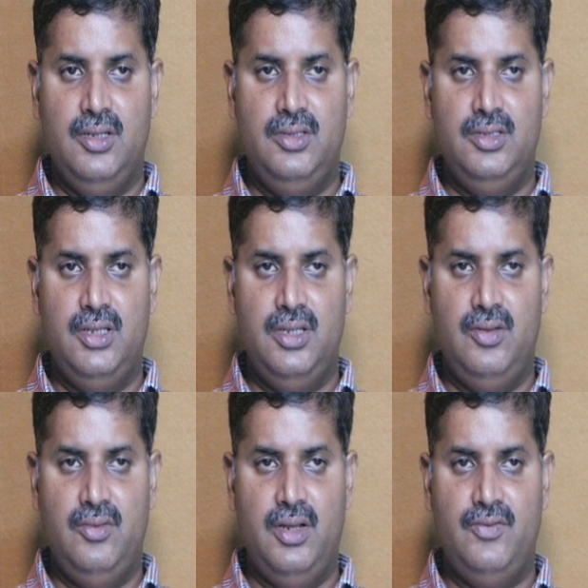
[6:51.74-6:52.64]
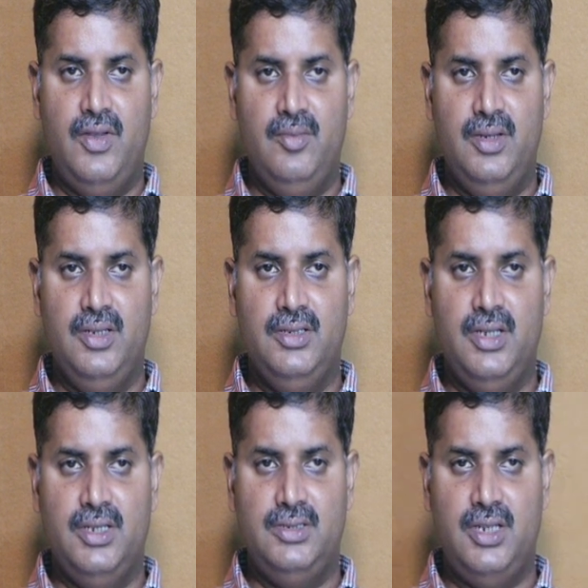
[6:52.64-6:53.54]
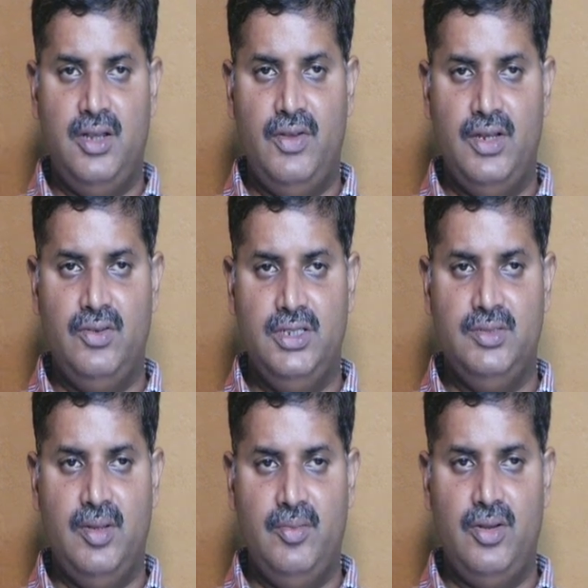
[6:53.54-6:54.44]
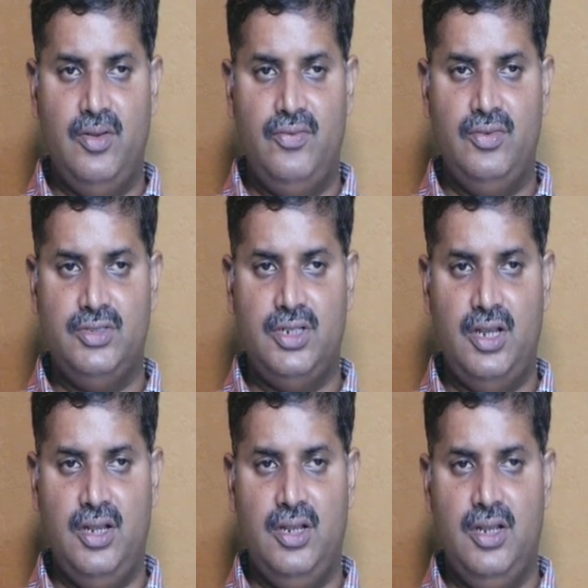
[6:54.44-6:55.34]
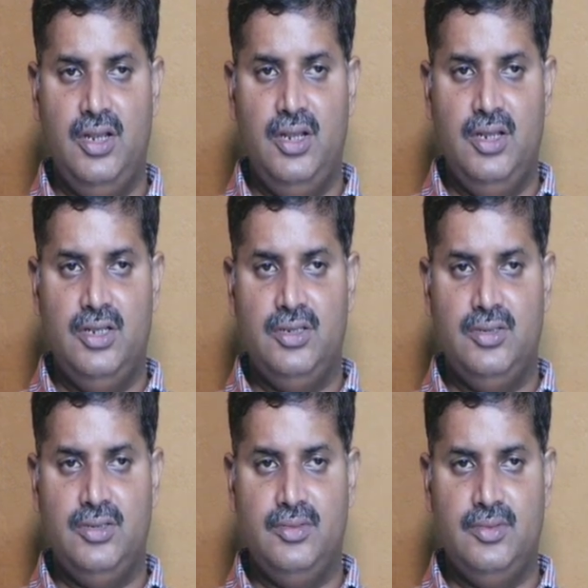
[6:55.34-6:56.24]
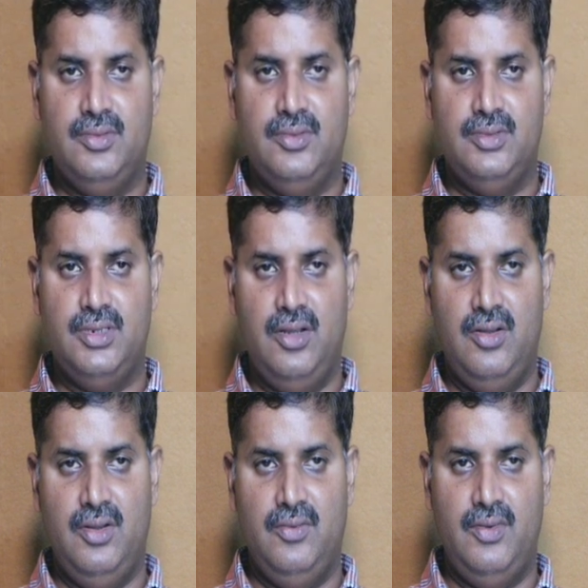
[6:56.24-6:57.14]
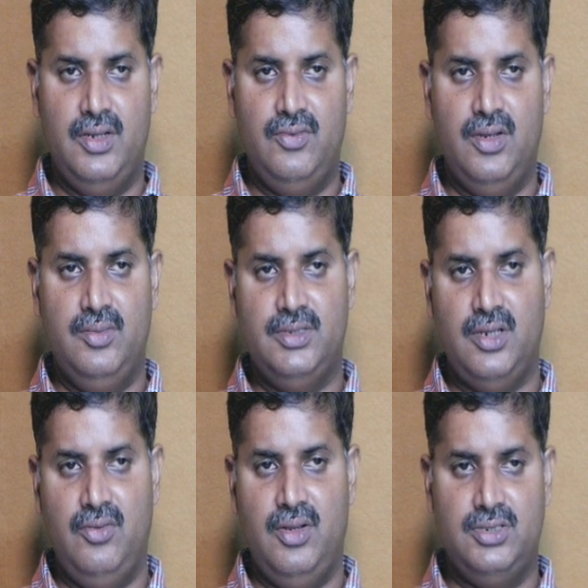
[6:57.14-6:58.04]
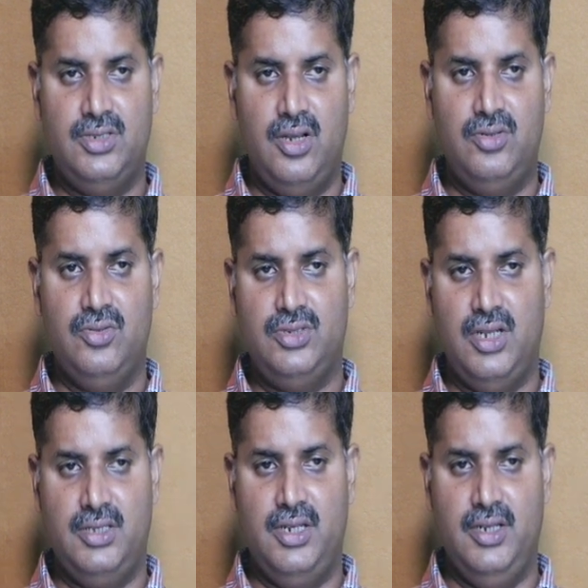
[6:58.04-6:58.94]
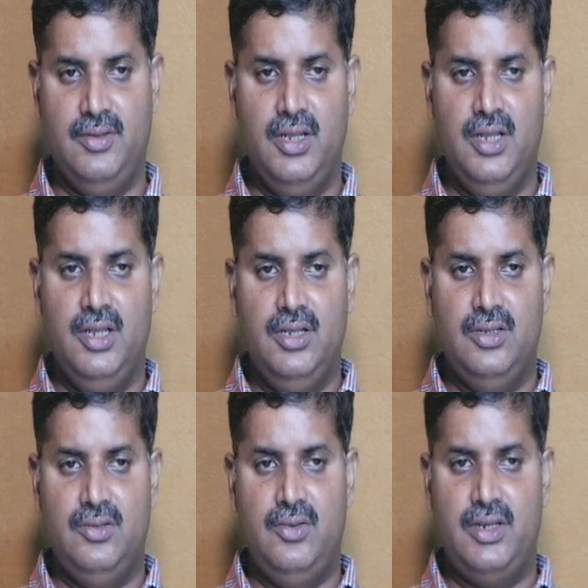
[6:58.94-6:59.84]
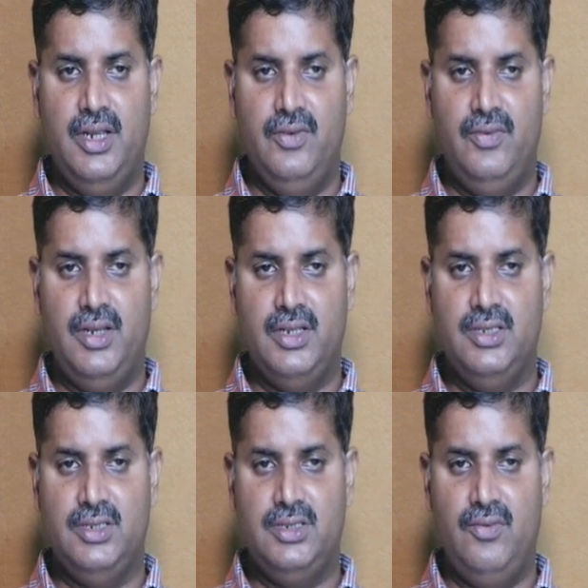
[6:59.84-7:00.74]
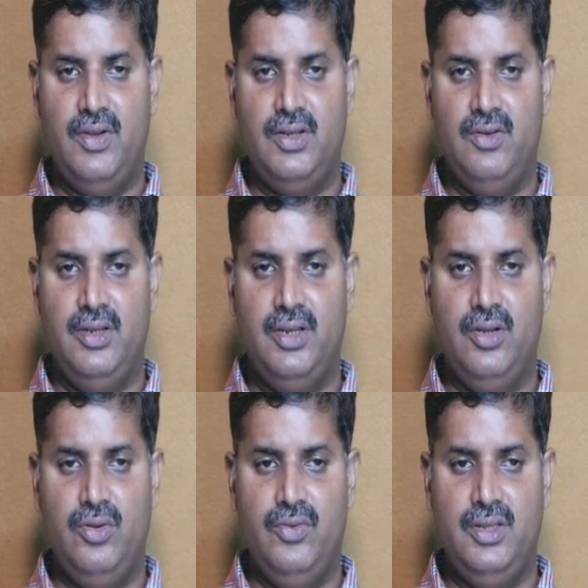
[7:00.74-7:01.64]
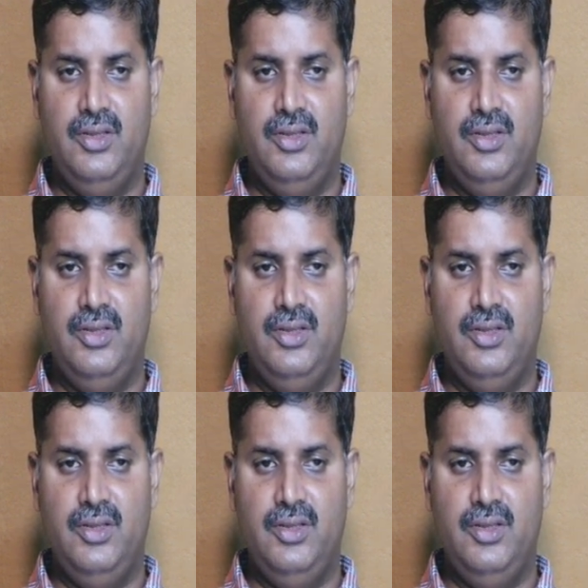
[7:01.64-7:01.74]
This is the what family is SHA-512 is a member of SHA-512 is SHA-1, SHA-2, SHA-3. What kind of attacks in SHA-512 intended to